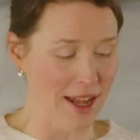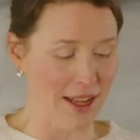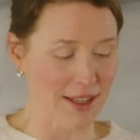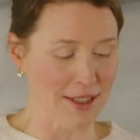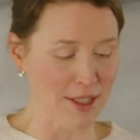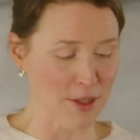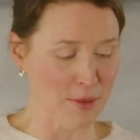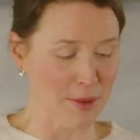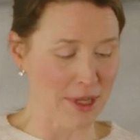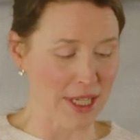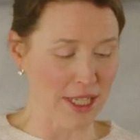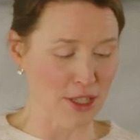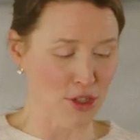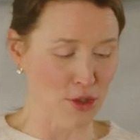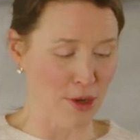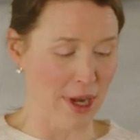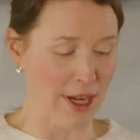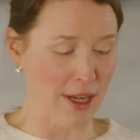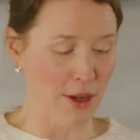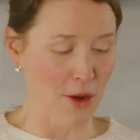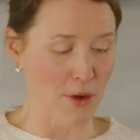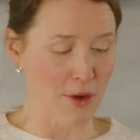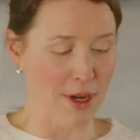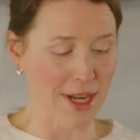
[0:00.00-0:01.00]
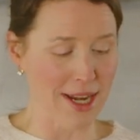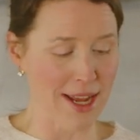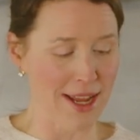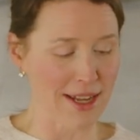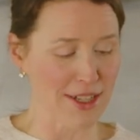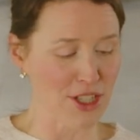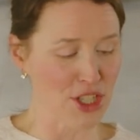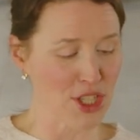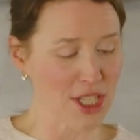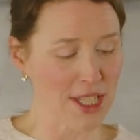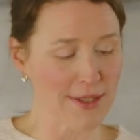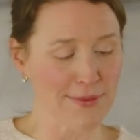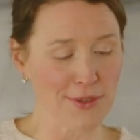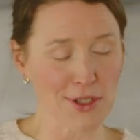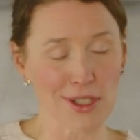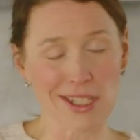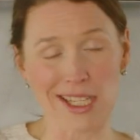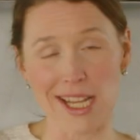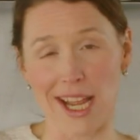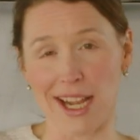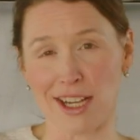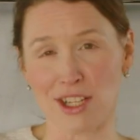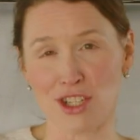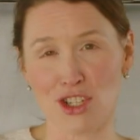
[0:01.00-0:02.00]
unsweetened shredded coconut, just for
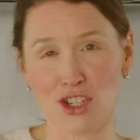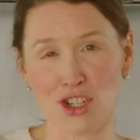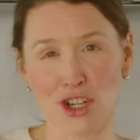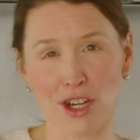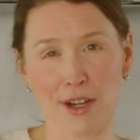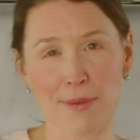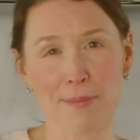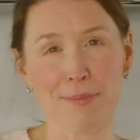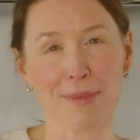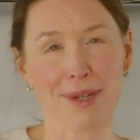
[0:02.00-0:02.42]
texture,